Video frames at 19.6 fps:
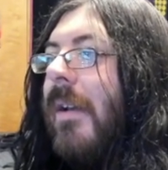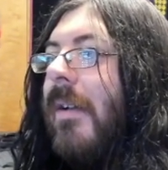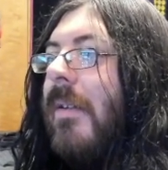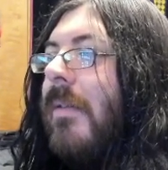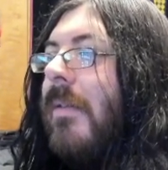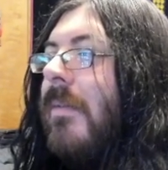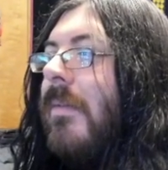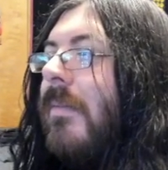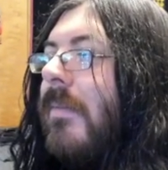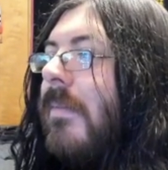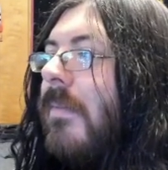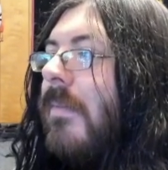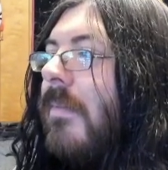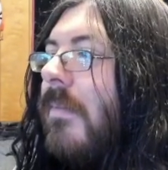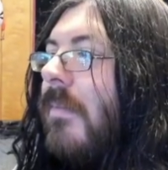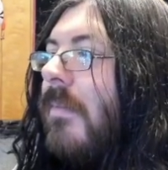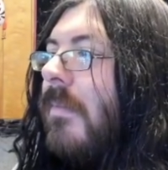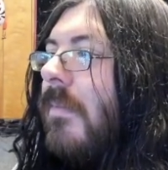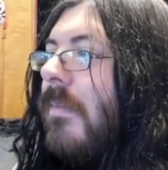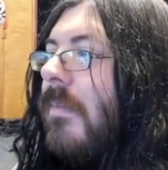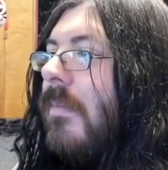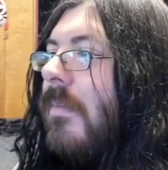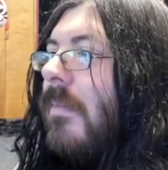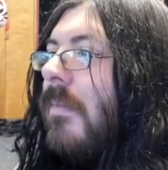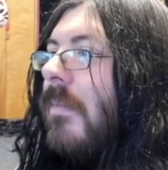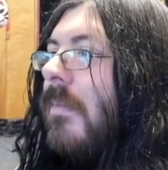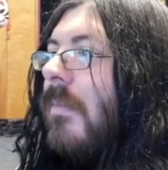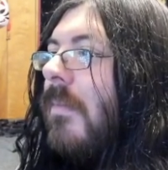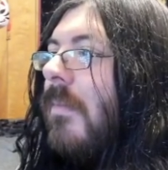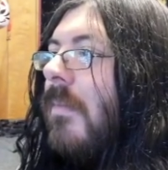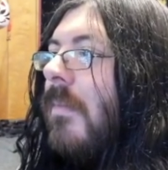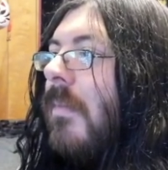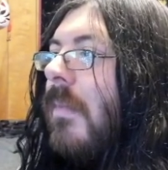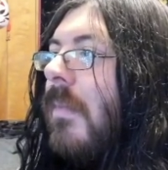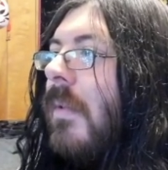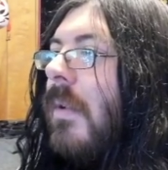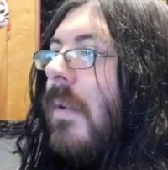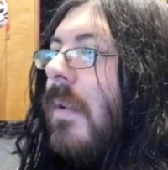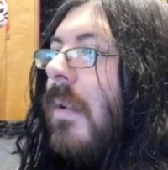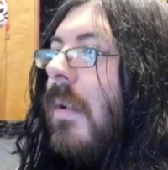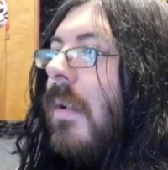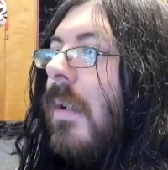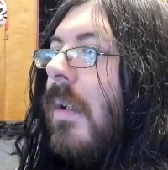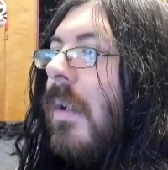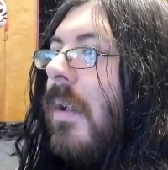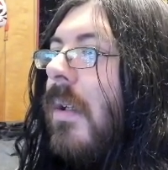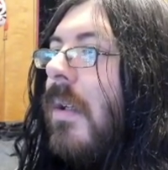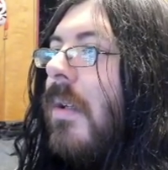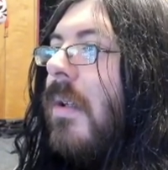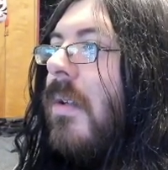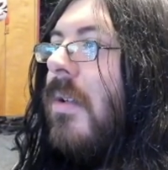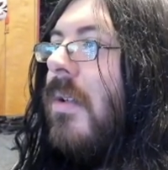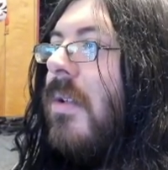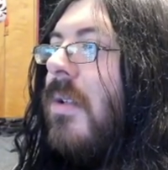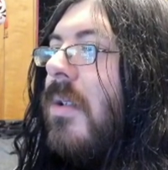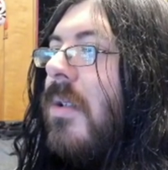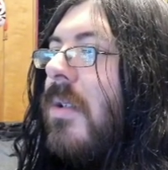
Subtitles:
No one is speaking in this clip.